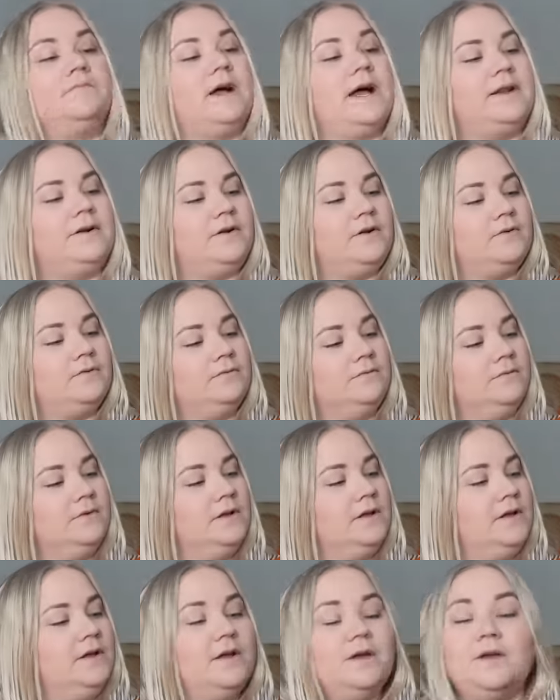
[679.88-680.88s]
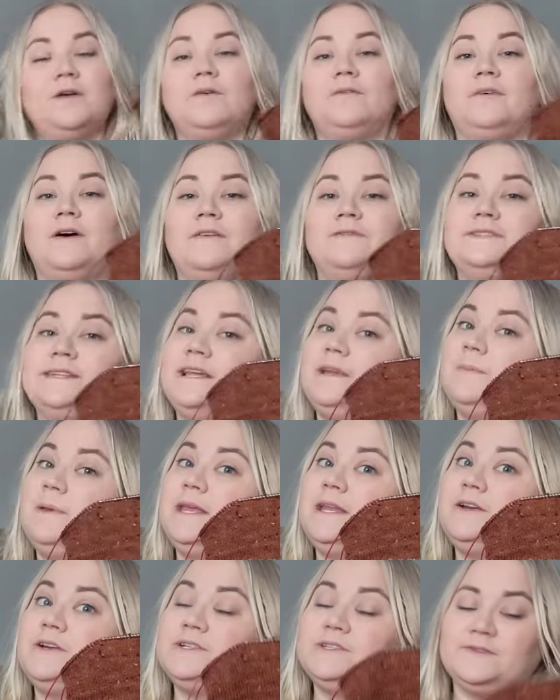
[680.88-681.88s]
don't know, 5
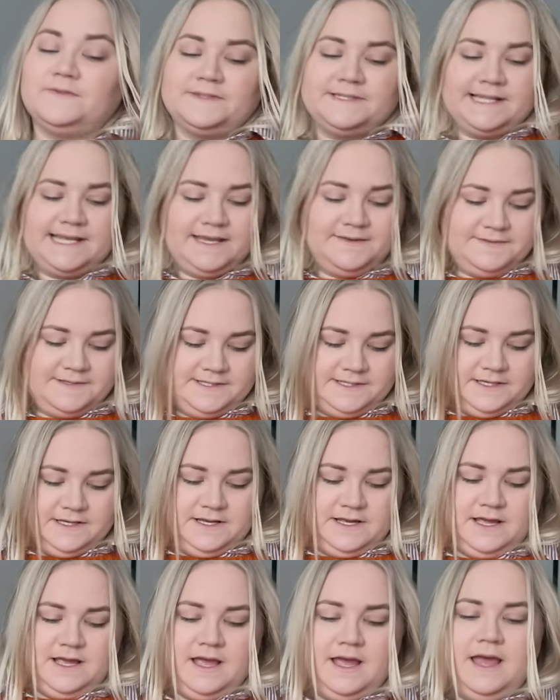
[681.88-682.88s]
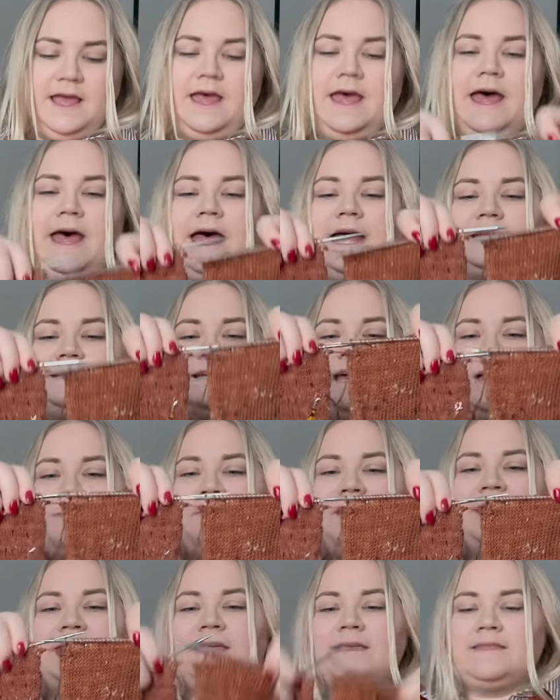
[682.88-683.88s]
centimeters of sleeves, and I'm
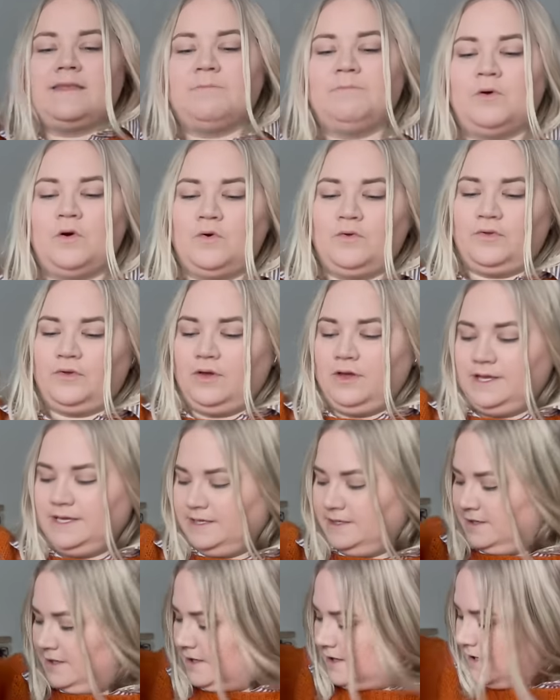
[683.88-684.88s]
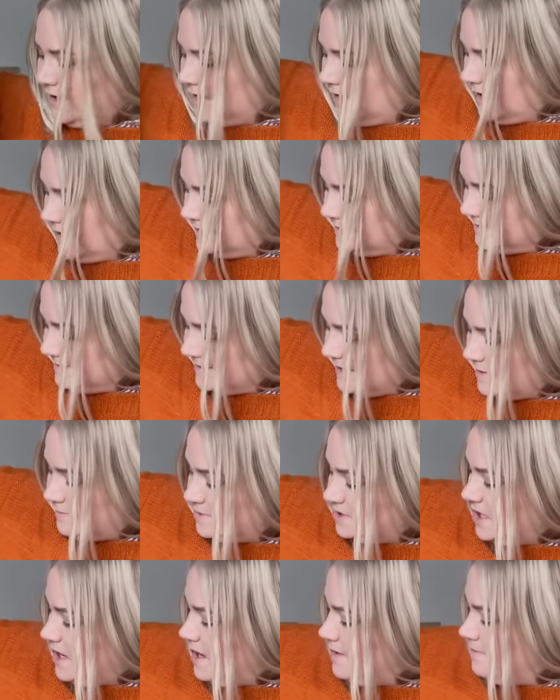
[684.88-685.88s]
making them both at the same
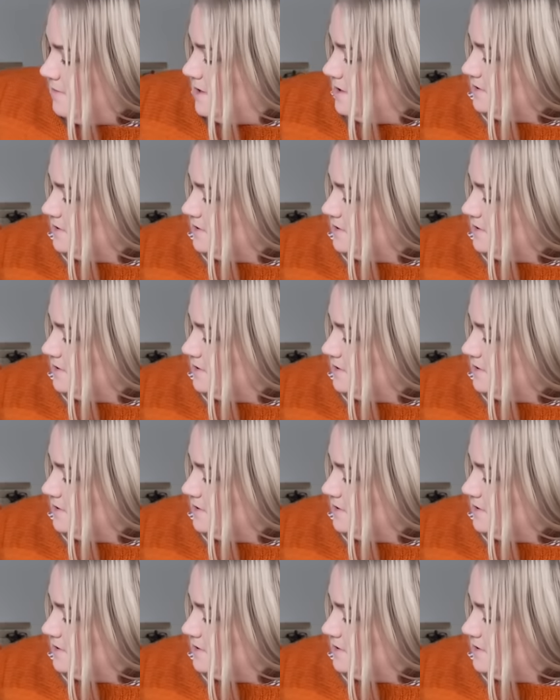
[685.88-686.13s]
time